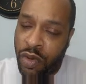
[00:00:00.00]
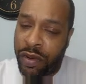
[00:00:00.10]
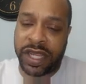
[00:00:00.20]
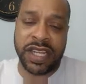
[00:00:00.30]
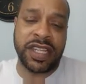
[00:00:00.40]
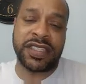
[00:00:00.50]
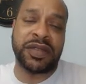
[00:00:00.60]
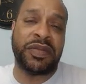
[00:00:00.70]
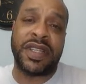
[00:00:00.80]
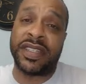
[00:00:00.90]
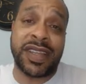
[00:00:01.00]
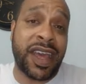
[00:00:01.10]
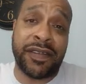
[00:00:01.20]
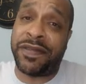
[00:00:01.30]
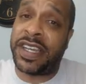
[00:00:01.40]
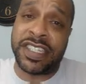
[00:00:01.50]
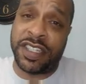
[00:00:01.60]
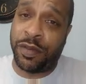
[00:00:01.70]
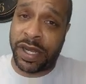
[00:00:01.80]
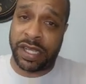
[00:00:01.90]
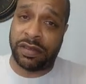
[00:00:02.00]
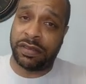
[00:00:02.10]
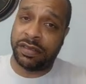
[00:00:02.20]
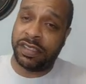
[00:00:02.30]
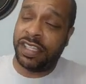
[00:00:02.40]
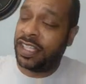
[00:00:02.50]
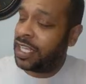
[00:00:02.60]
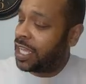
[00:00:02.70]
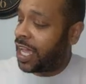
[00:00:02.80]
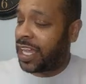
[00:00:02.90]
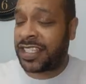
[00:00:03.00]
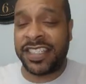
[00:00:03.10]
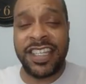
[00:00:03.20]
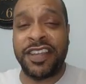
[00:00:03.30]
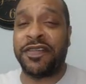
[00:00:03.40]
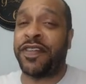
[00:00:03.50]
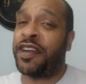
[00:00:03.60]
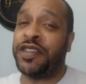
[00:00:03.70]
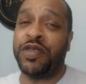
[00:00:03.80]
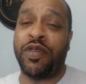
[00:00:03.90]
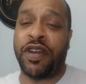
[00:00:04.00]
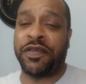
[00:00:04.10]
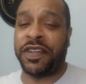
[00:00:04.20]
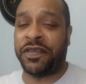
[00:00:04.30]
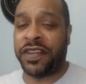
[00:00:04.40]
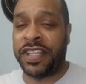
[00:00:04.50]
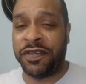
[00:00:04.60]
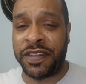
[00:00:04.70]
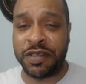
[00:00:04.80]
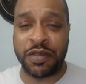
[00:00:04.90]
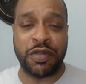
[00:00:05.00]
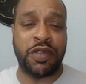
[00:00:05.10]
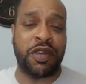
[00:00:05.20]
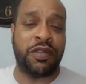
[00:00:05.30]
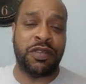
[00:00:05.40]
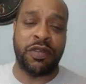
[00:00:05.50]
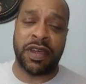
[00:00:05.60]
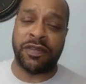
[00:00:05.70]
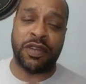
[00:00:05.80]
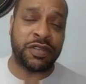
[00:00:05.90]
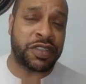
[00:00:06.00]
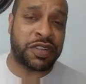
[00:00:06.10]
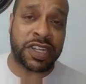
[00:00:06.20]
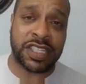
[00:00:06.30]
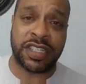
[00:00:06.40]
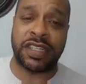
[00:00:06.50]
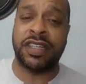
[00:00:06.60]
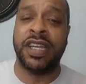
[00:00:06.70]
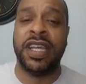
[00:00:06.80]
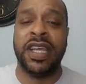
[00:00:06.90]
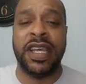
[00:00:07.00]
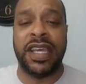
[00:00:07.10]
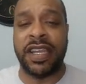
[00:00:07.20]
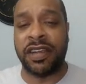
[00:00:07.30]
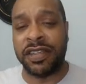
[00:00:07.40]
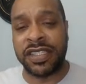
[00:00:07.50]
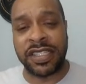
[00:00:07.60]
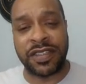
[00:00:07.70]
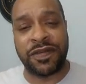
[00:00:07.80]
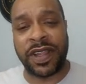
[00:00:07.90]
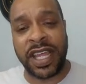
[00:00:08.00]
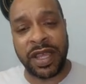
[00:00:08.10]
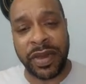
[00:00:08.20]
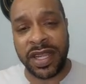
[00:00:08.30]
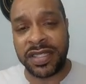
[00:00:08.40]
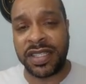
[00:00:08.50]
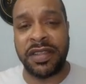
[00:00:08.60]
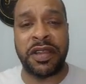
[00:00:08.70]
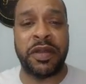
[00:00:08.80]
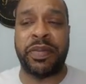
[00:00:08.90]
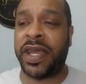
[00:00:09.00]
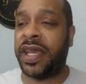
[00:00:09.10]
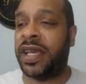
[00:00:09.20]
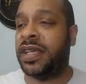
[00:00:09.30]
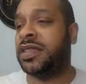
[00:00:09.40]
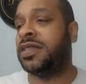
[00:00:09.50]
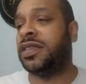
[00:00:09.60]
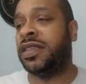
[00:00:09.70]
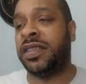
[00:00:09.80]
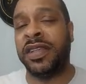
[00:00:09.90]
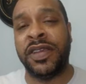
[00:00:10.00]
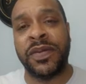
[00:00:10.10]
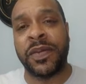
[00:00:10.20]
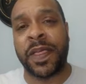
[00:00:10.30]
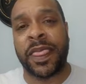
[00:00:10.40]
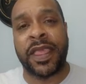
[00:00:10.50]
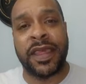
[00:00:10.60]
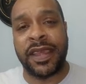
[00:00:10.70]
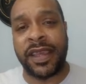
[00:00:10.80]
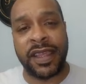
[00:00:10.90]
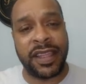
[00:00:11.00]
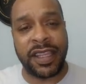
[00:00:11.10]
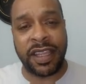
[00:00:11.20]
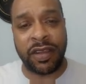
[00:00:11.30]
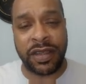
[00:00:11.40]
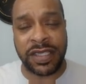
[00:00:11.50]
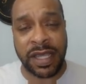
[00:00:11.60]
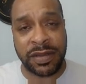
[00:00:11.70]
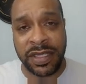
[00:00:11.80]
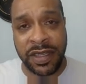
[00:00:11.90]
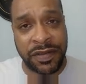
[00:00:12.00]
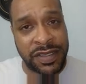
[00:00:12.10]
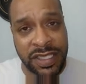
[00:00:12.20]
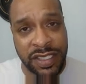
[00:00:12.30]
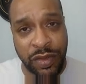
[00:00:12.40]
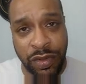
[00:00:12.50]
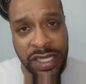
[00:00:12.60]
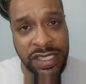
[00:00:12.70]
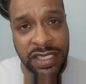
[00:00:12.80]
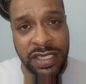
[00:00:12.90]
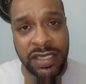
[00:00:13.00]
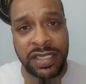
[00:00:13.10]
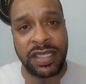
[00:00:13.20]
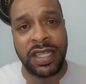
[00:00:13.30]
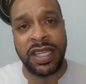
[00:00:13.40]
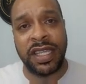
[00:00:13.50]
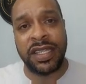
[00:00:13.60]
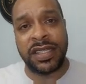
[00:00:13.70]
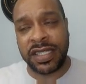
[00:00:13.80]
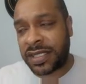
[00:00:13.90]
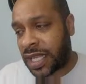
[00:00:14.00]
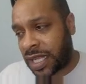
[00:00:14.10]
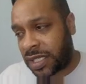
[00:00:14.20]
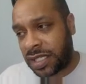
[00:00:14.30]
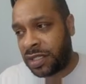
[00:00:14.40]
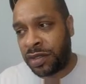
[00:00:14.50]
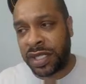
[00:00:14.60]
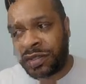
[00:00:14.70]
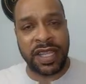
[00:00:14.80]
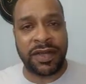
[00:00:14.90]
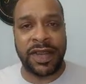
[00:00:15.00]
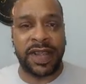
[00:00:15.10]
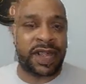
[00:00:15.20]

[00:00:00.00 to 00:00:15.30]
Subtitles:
organism does not function well. I see it far too often. For individuals who have no structure and are just flying by the seat of their pants and ending in all types of different situations, you can definitely